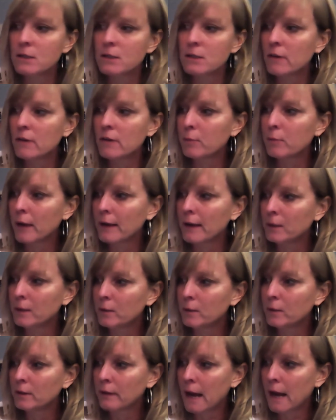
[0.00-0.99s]
It's already
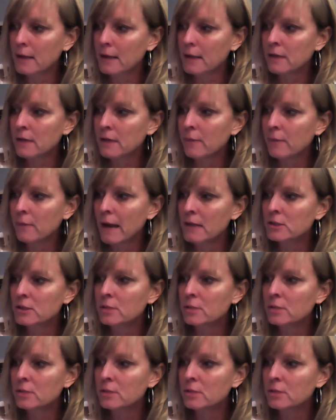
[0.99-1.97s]
branded with the Next Level
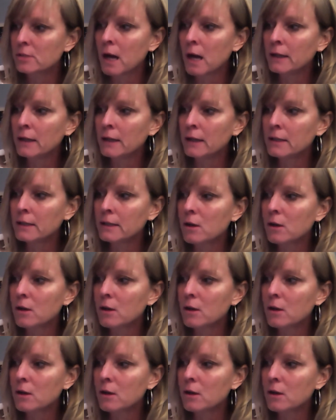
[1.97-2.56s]
Mastermind on it. It's